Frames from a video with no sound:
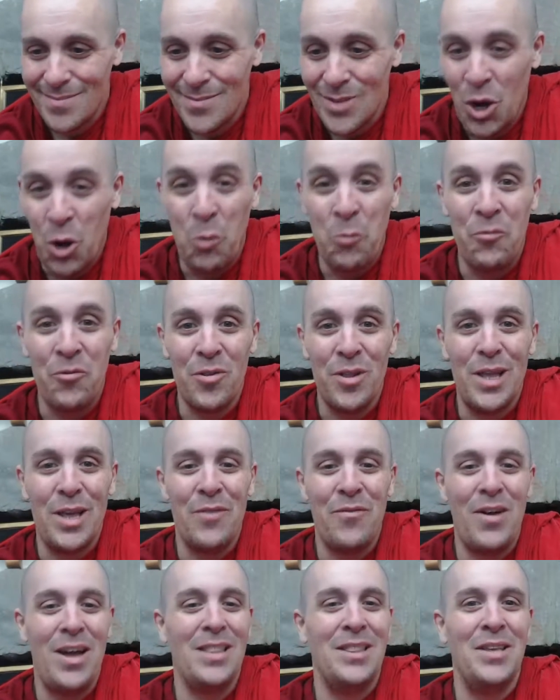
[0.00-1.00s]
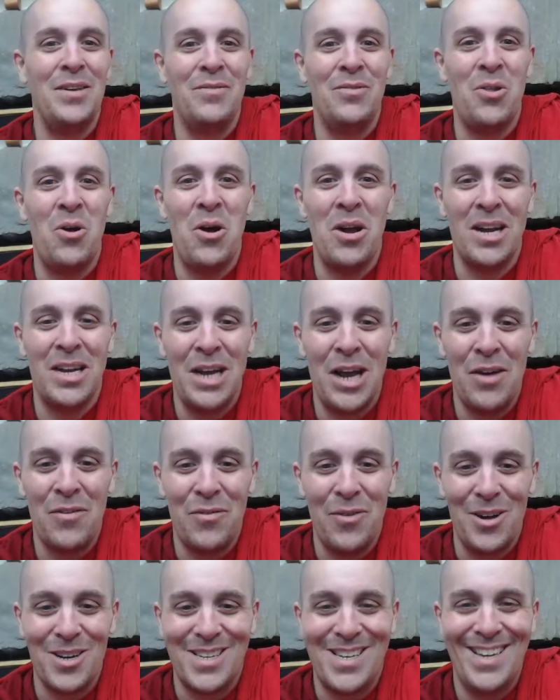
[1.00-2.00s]
Hopefully if I live long
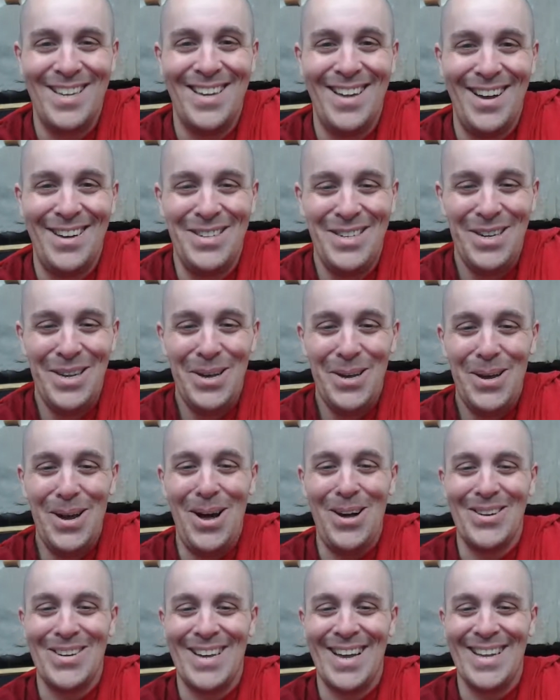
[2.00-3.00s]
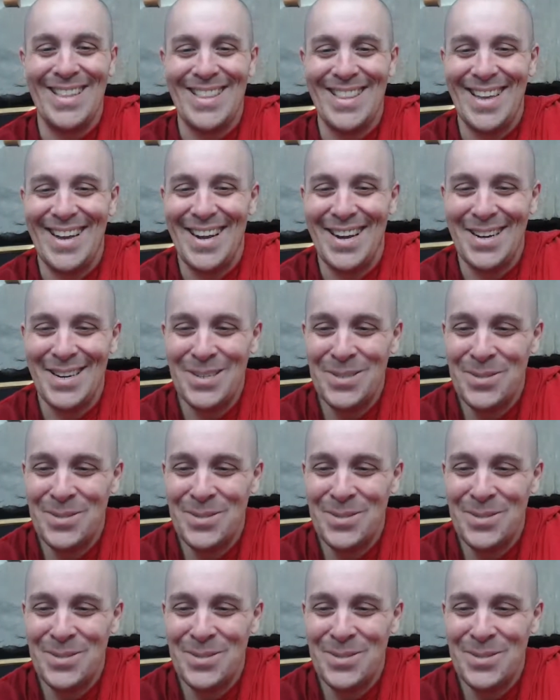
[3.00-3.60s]
enough, I'll get there.